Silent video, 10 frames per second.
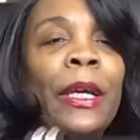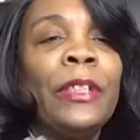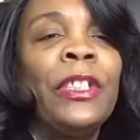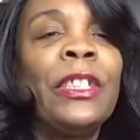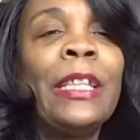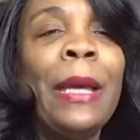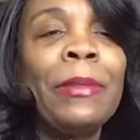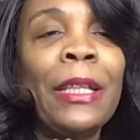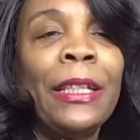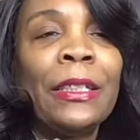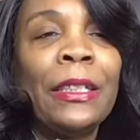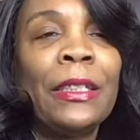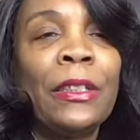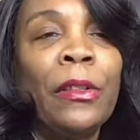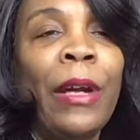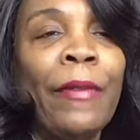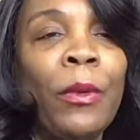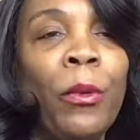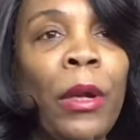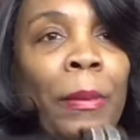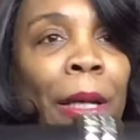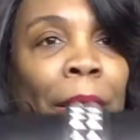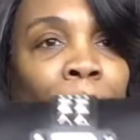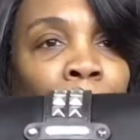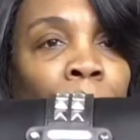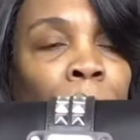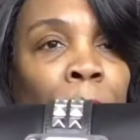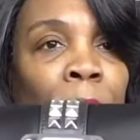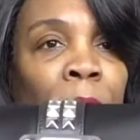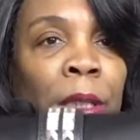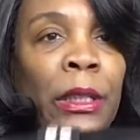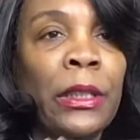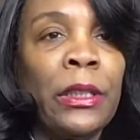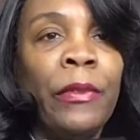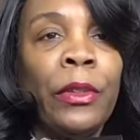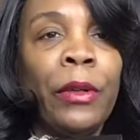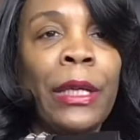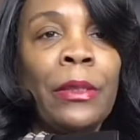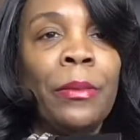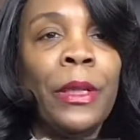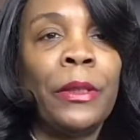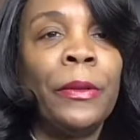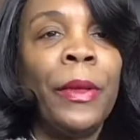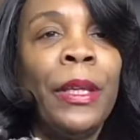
She snaps like this. You don't have to worry about, like, unbuckling this, even though it has a buckle.